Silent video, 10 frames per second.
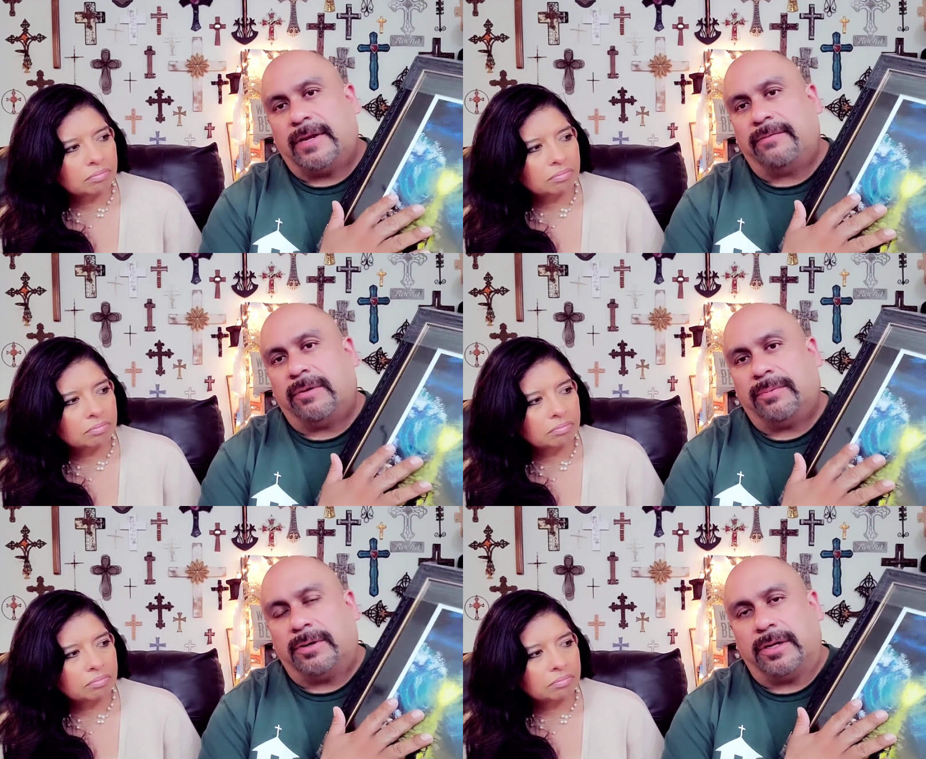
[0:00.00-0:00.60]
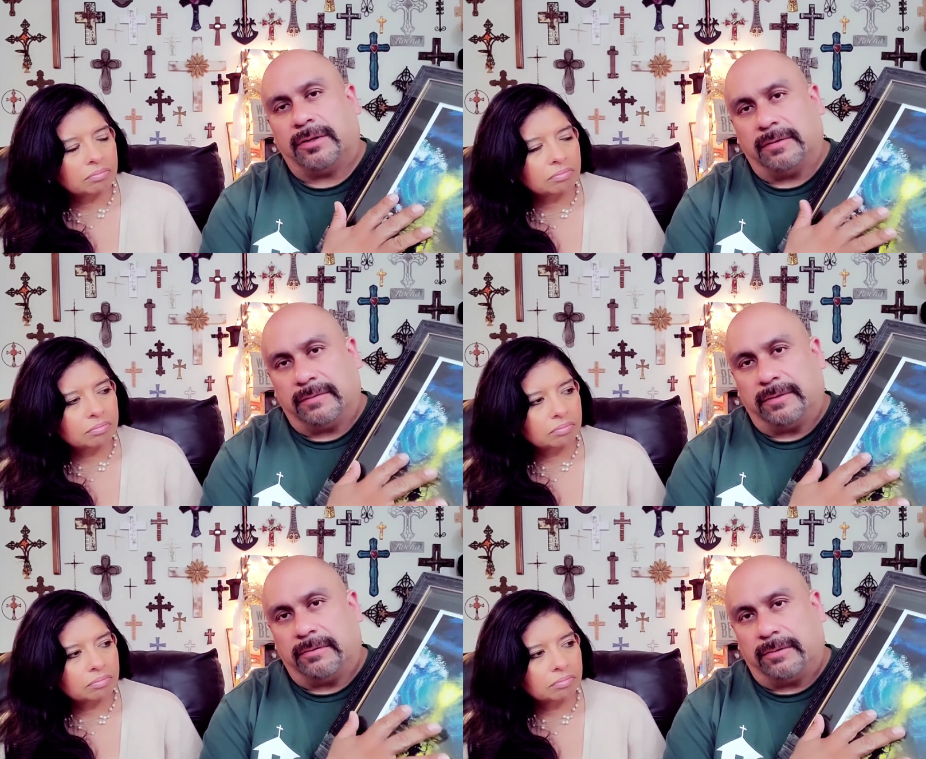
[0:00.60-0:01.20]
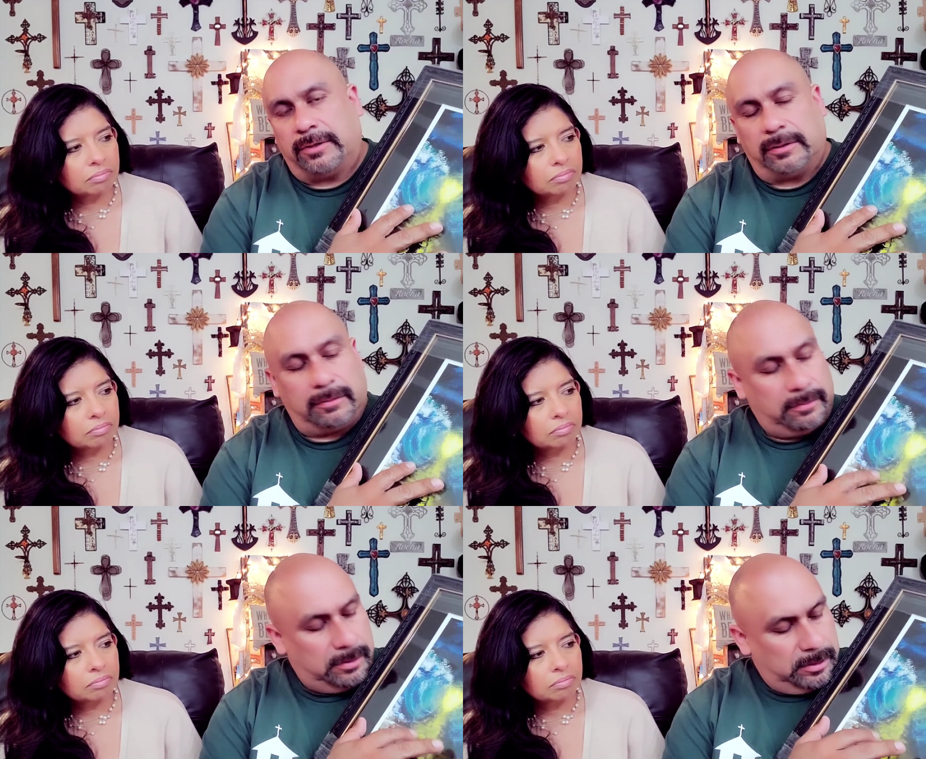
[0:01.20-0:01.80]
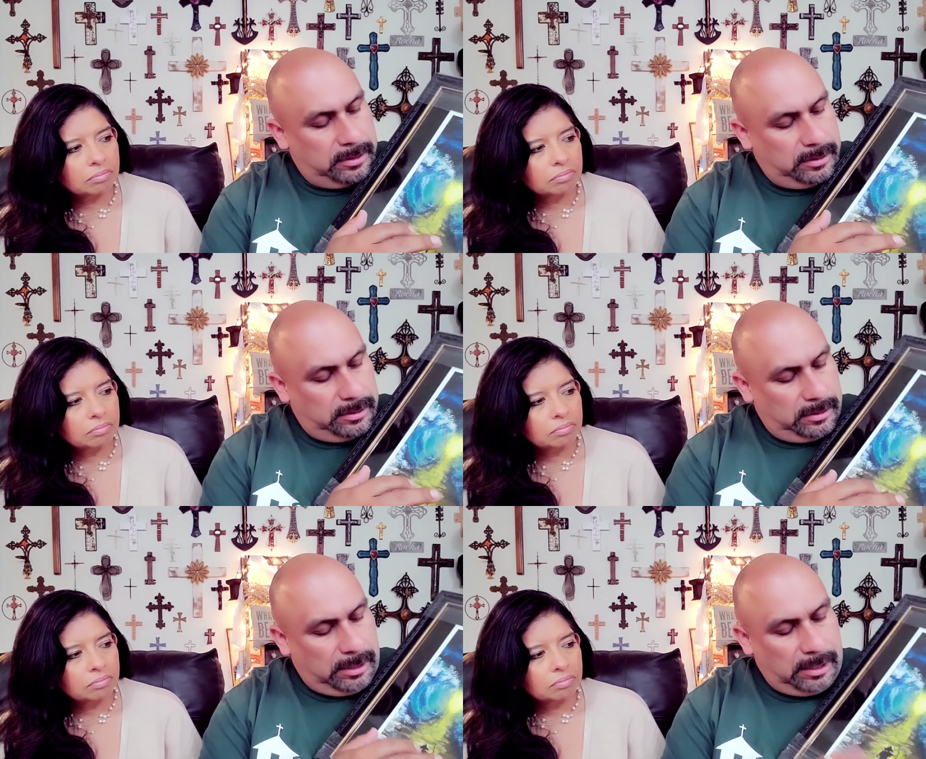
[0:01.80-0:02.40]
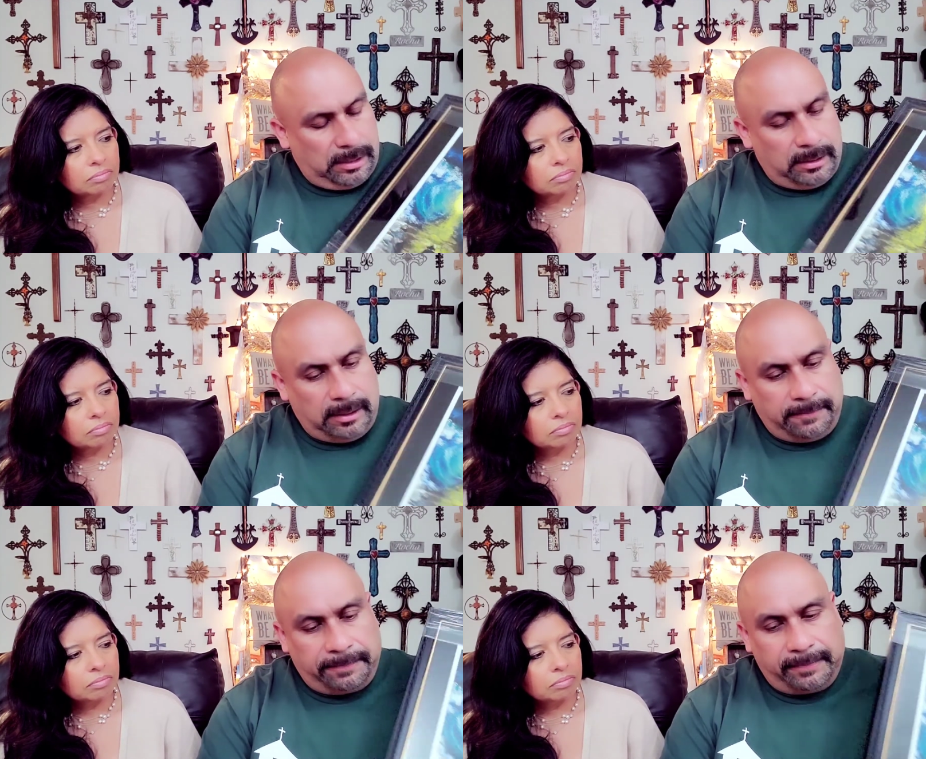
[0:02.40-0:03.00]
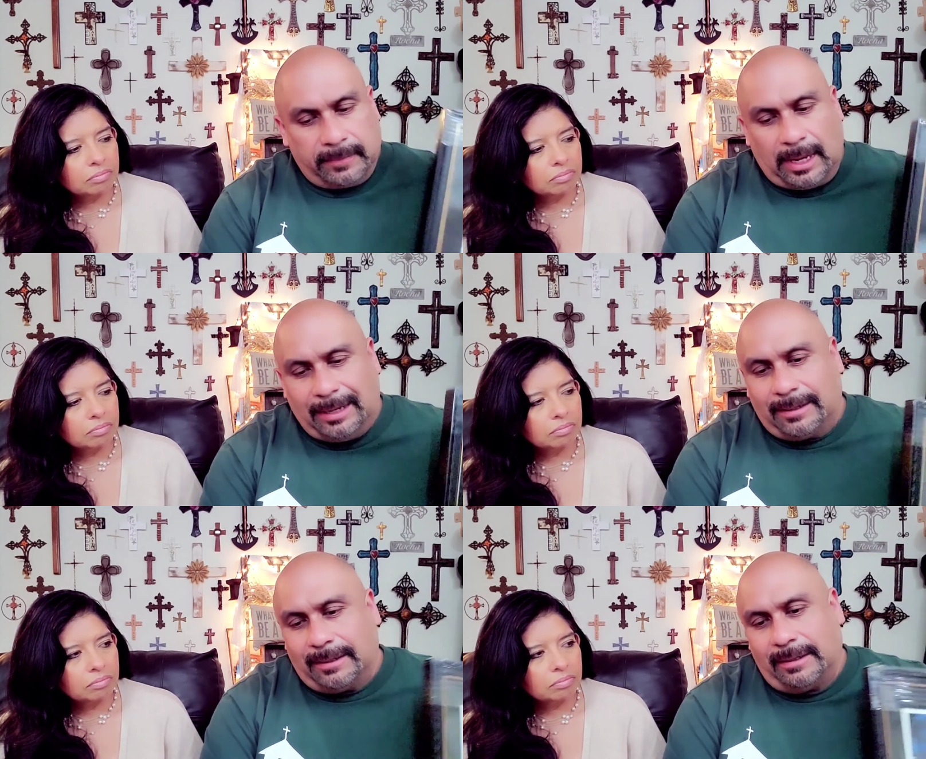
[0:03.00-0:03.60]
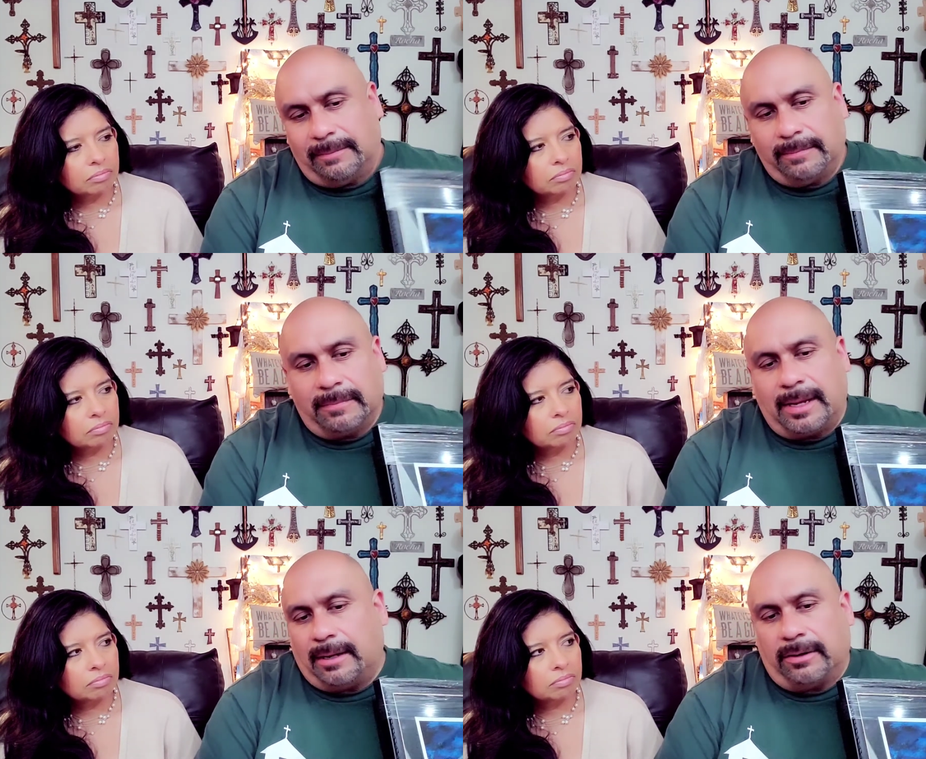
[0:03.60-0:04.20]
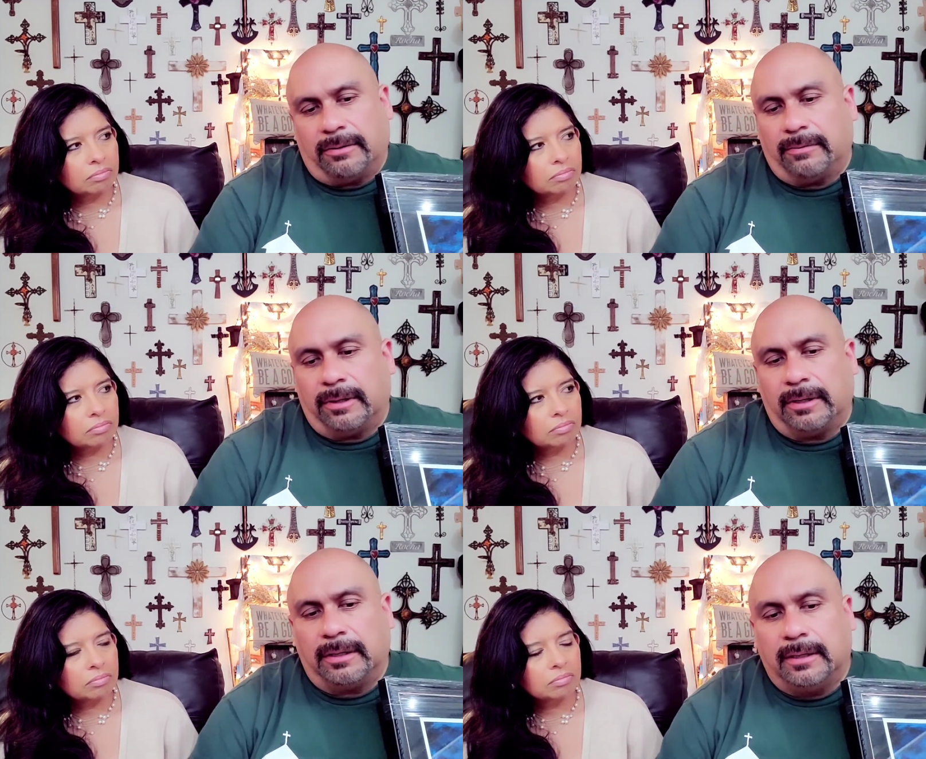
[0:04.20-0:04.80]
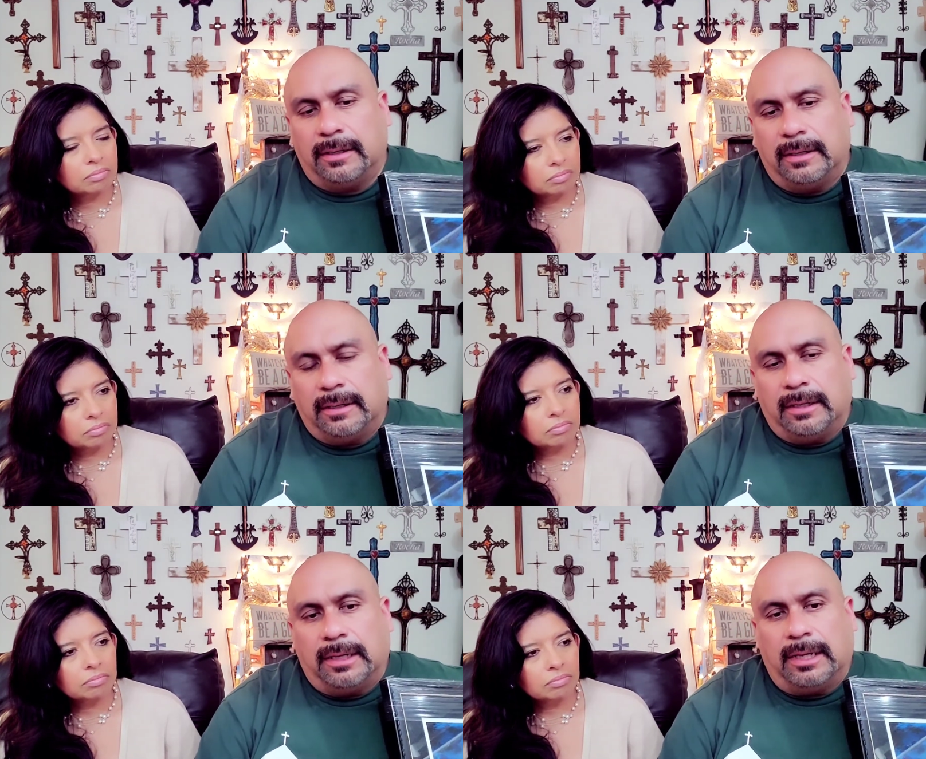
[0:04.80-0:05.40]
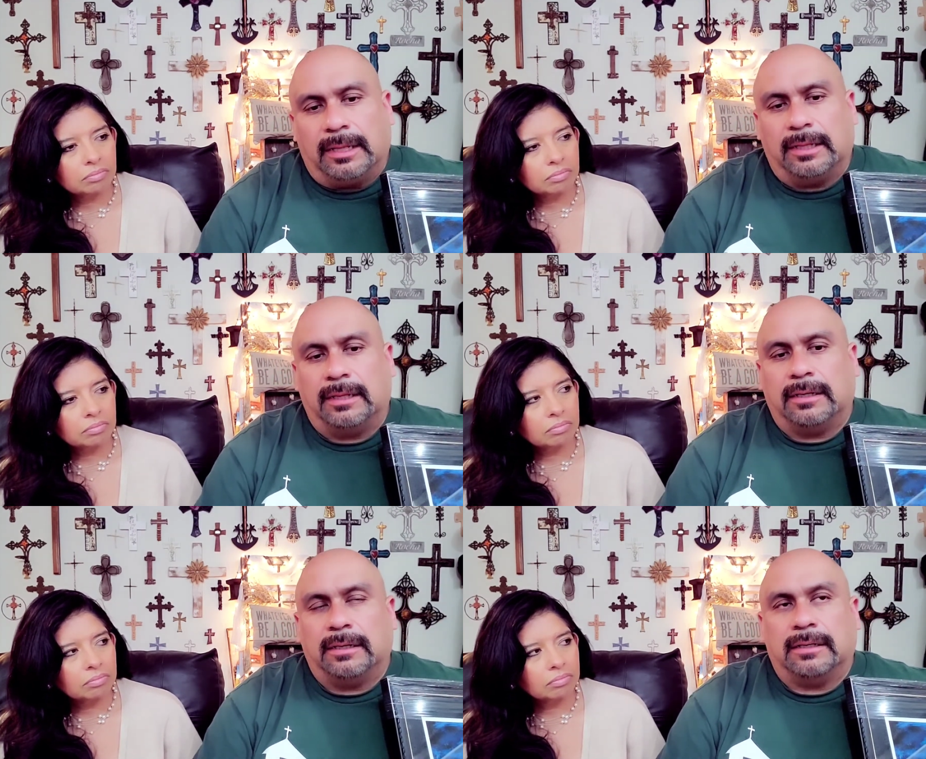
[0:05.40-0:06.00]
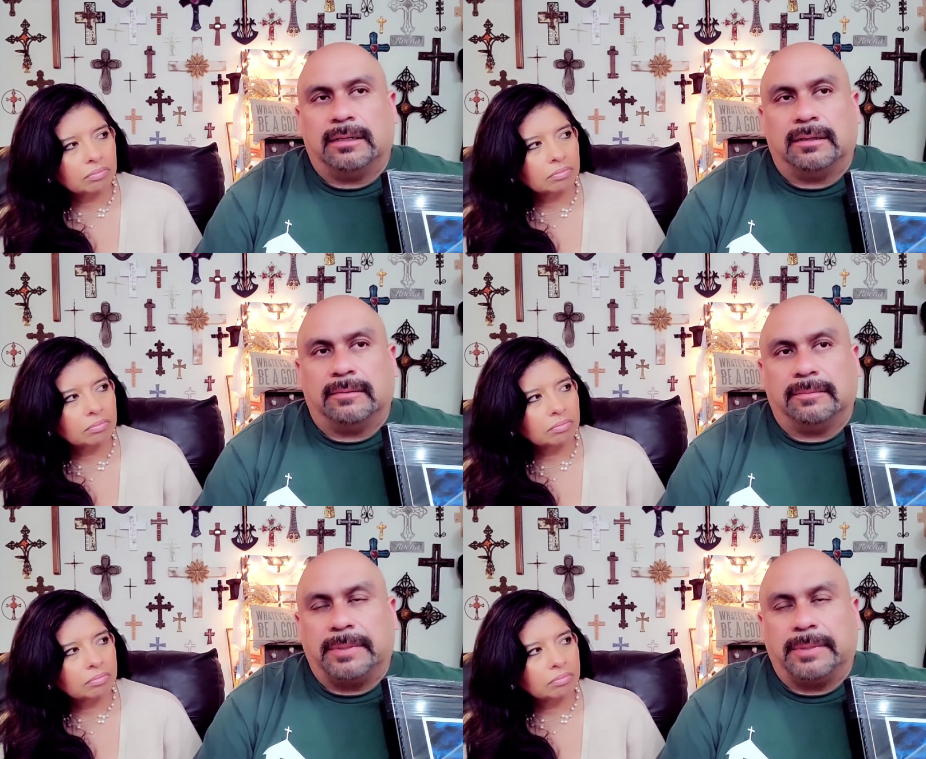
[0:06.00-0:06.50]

Speaker 1: five reproductions of the original. And, um, I did them not knowing. And then the